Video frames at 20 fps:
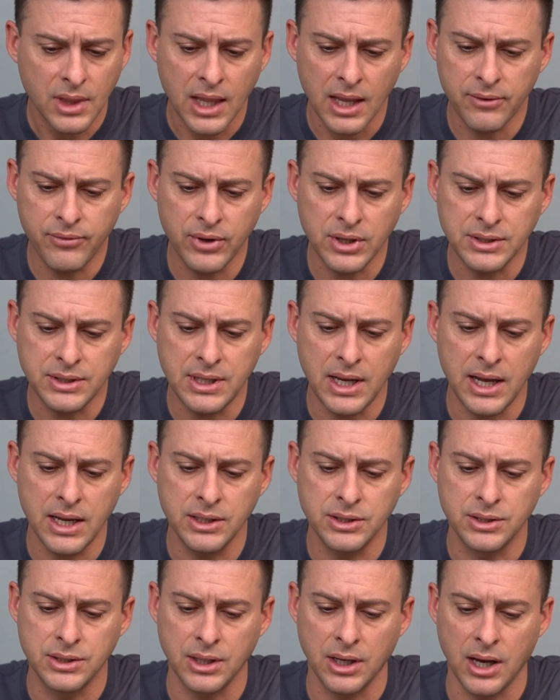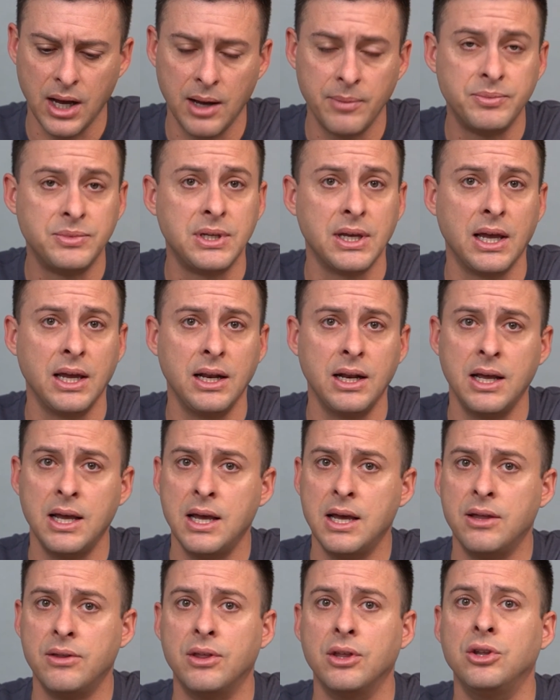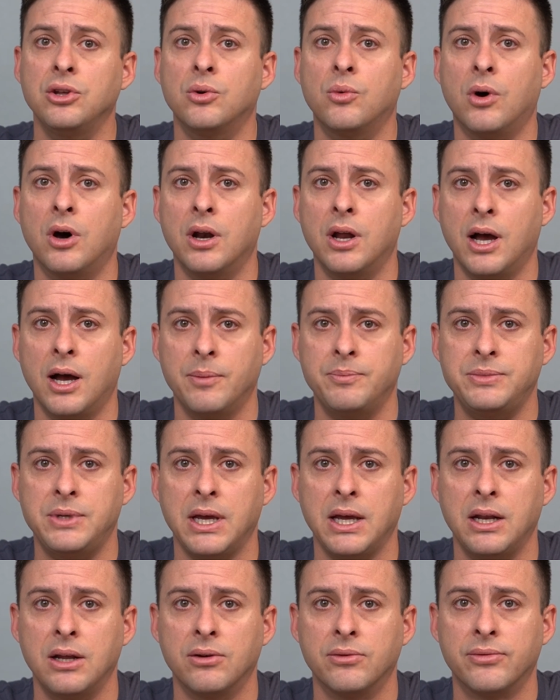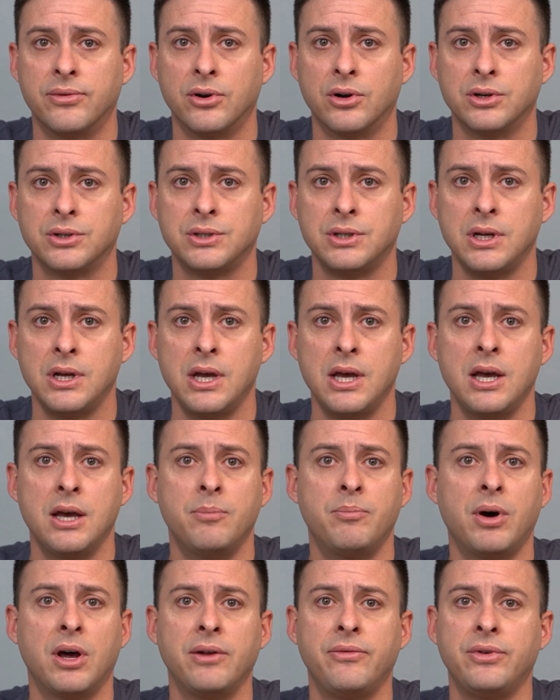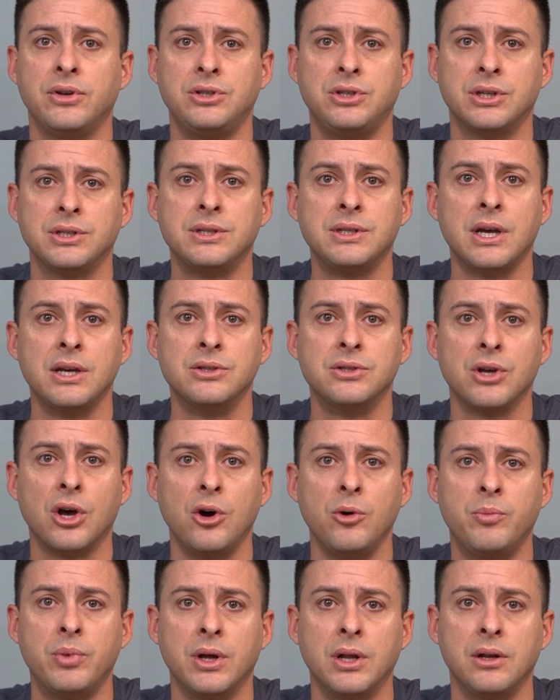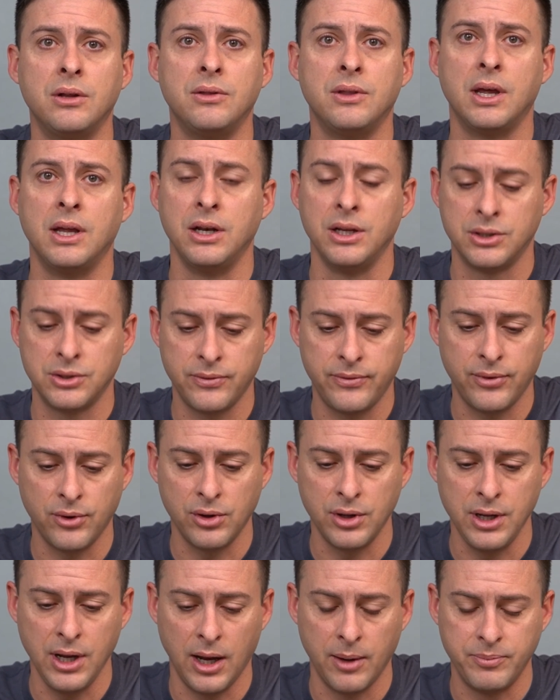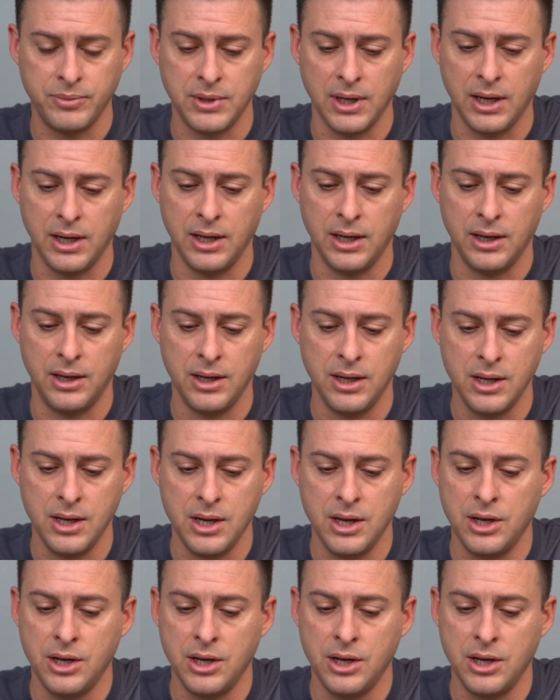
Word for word: If it says update, then you wanna update it first. But if it just says open, then it's fully updated.